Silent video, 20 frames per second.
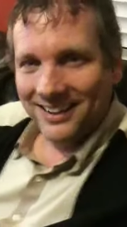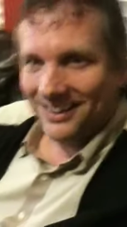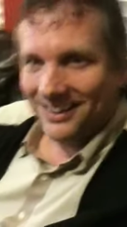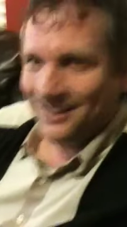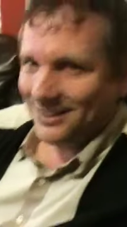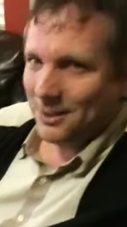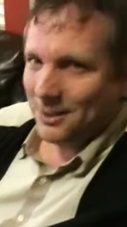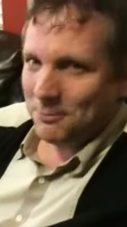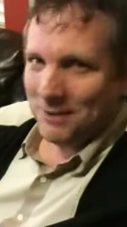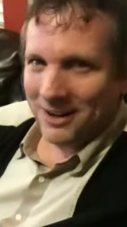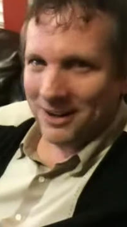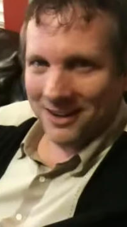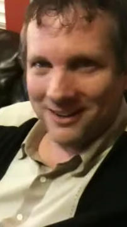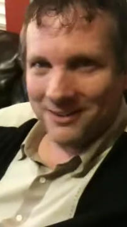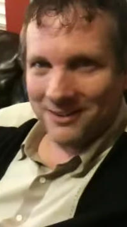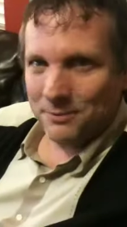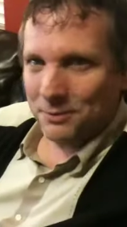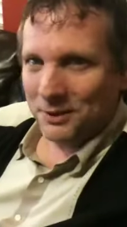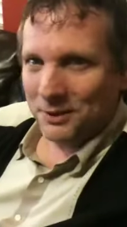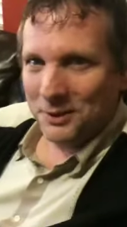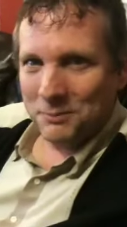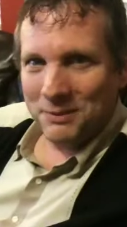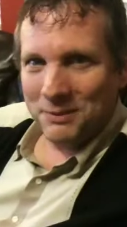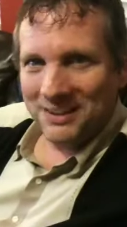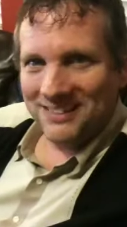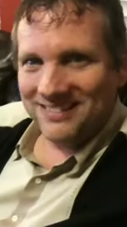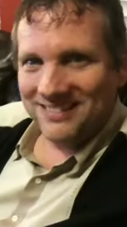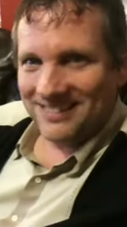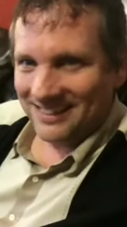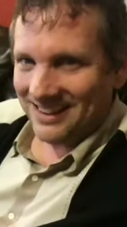And I'm not going to spill the
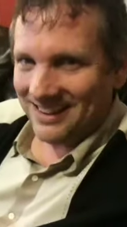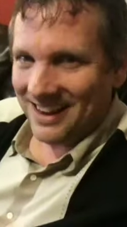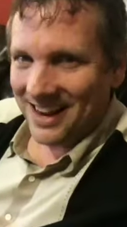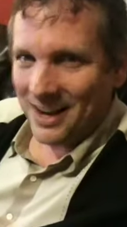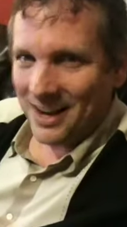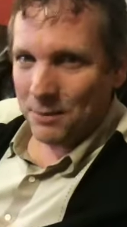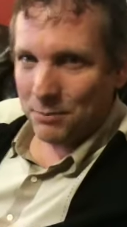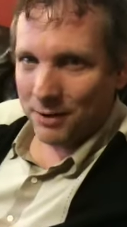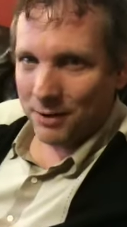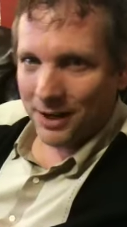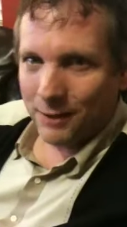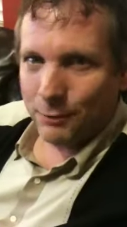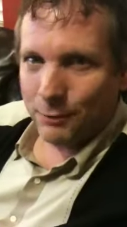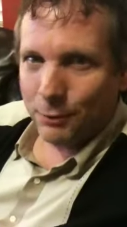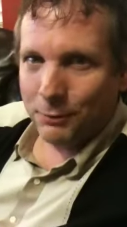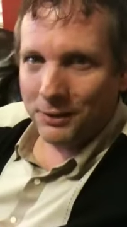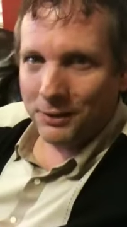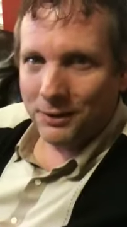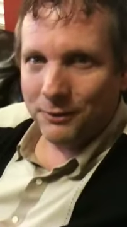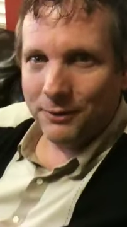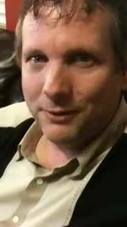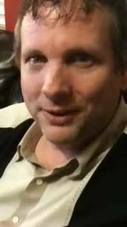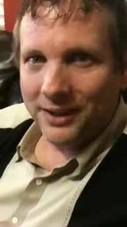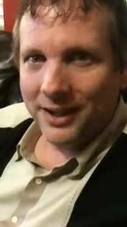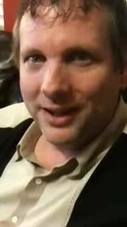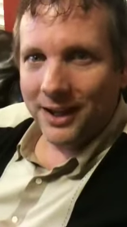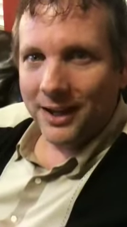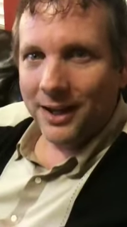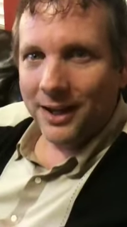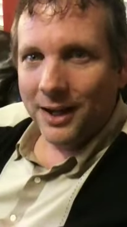beans tonight, but I will be doing
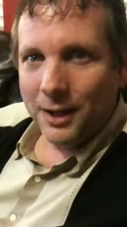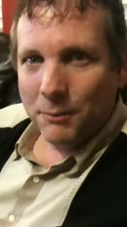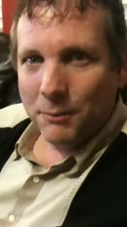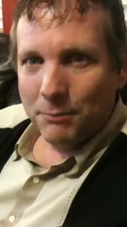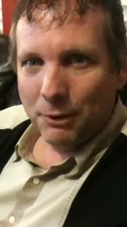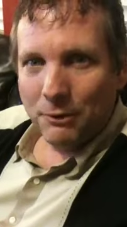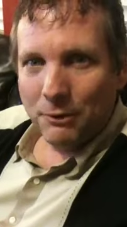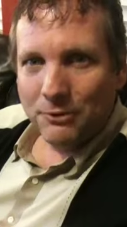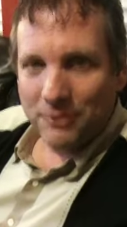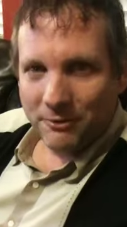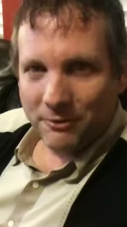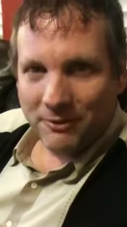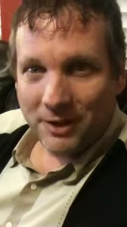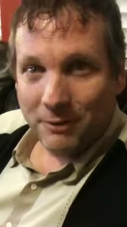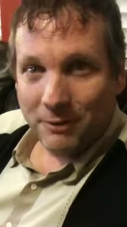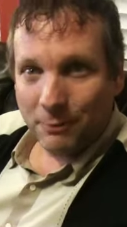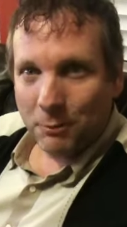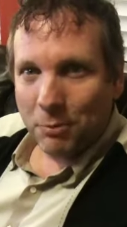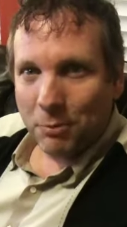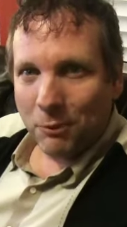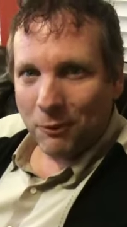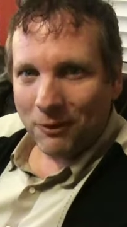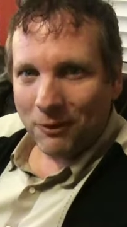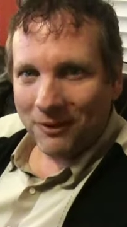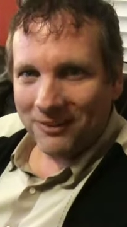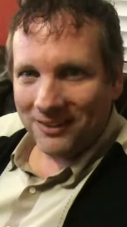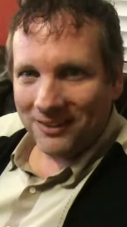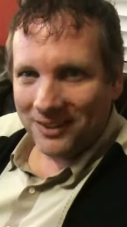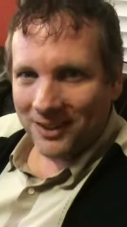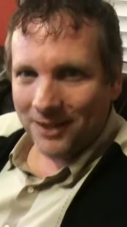a post event
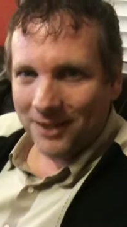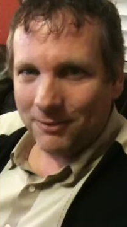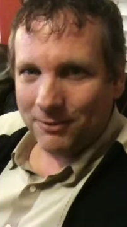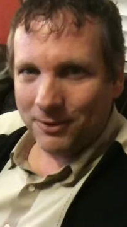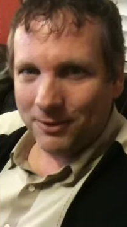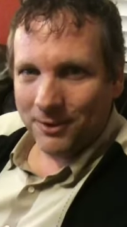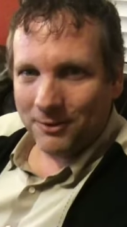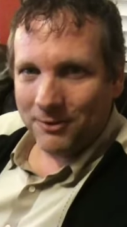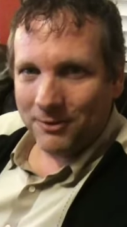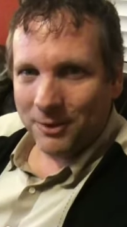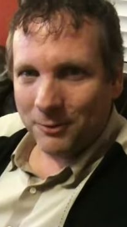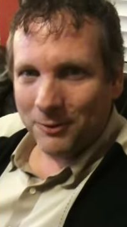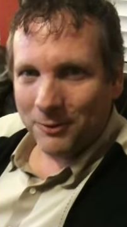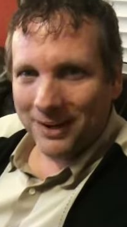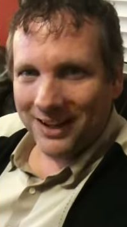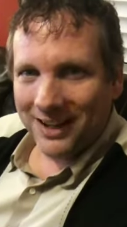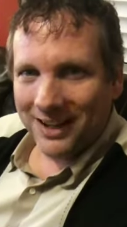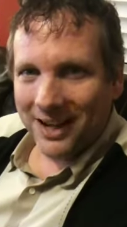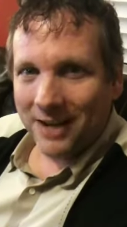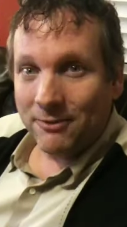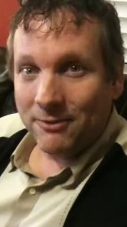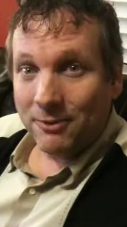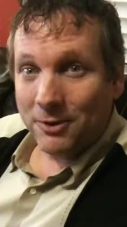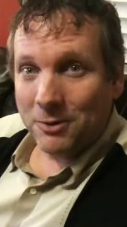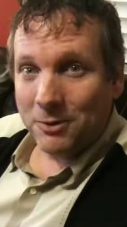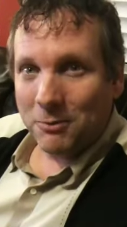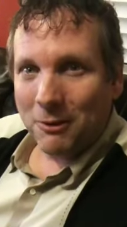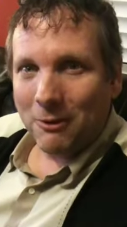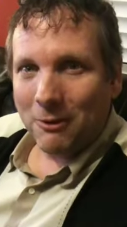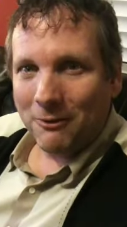report uh, for the Fun Wedding Guy for
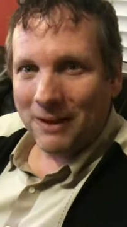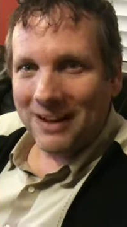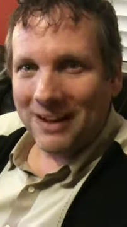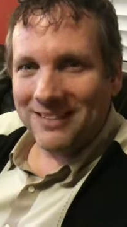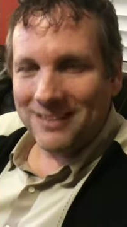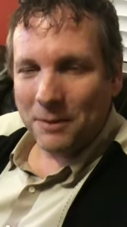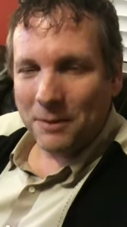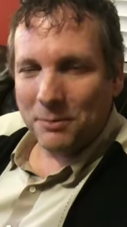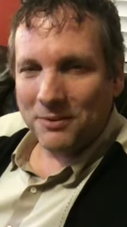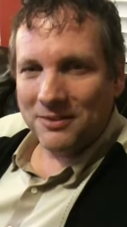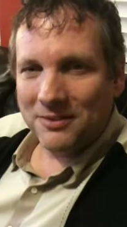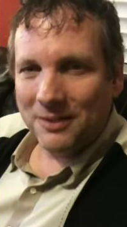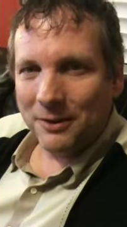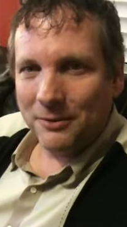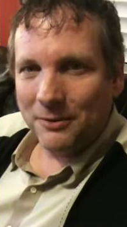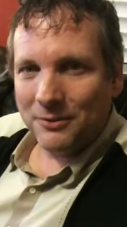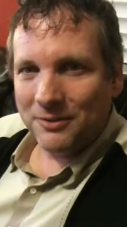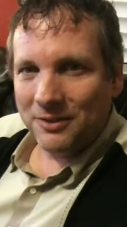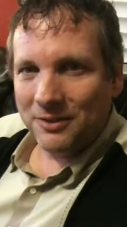tomorrow night's episode.